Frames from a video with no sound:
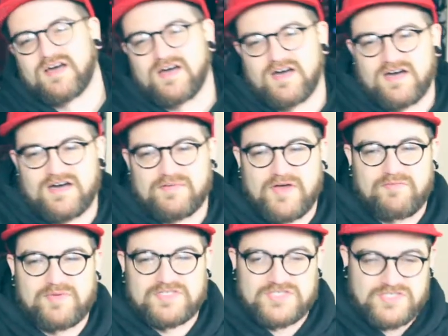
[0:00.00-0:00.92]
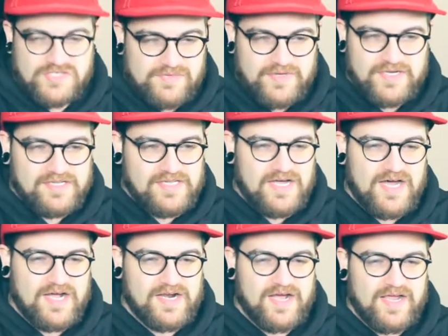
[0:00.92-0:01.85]
I've been streaming it a
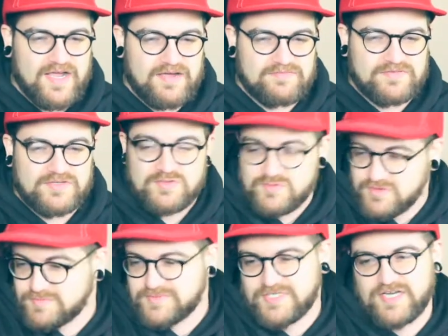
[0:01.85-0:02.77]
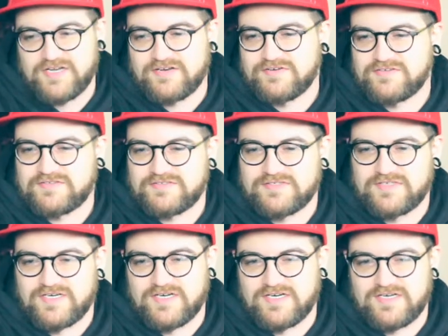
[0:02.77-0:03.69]
lot. I have a YouTube channel.
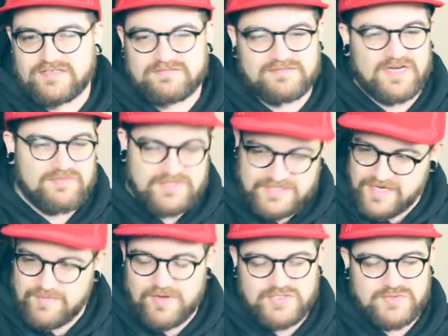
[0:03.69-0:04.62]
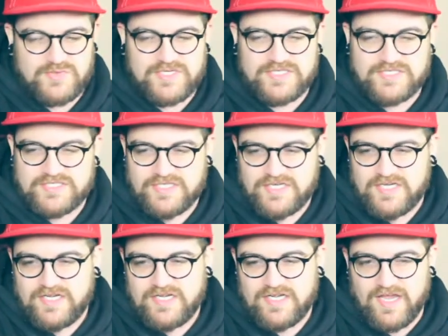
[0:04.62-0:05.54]
Obviously, I'm on Twitch.
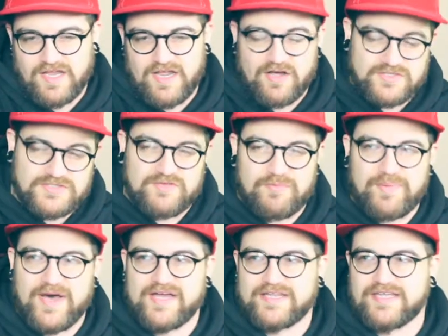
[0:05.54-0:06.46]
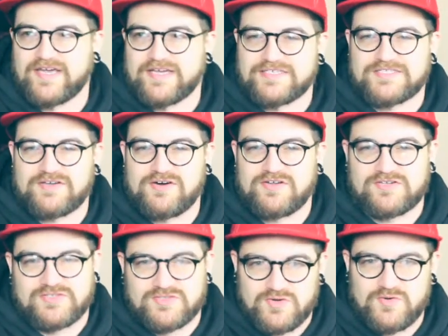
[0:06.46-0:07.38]
And I also have a podcast called
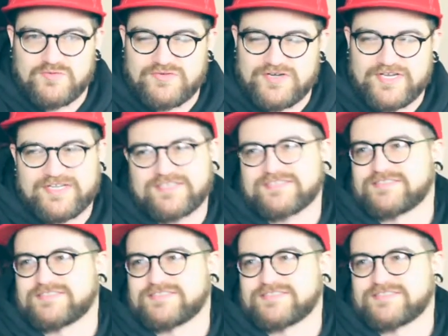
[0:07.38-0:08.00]
Control Freak.